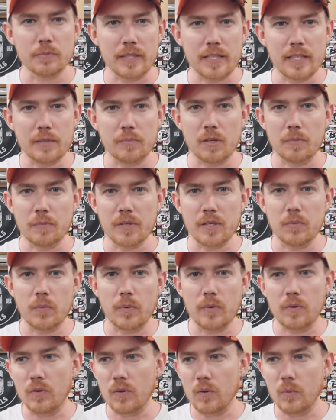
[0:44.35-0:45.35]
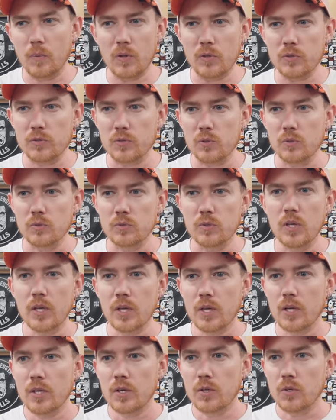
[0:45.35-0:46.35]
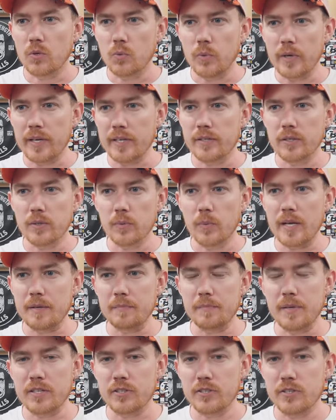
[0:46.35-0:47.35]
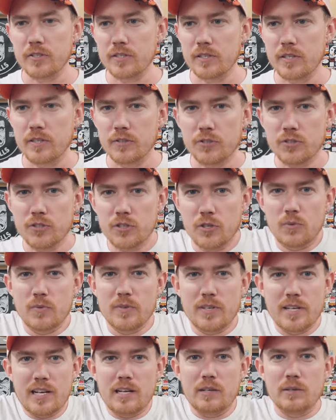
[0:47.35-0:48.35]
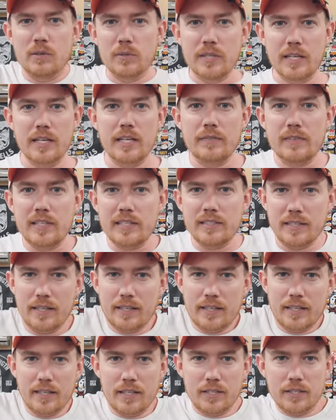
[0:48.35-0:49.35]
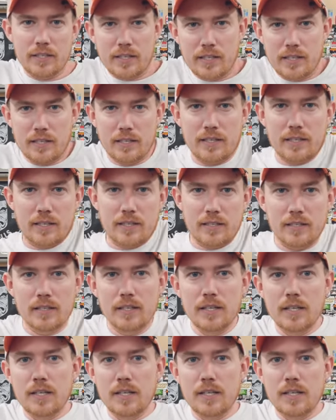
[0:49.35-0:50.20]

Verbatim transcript: My dad bought me a, one of those old Weider weight benches that are so narrow that even as a kid, you kind of got to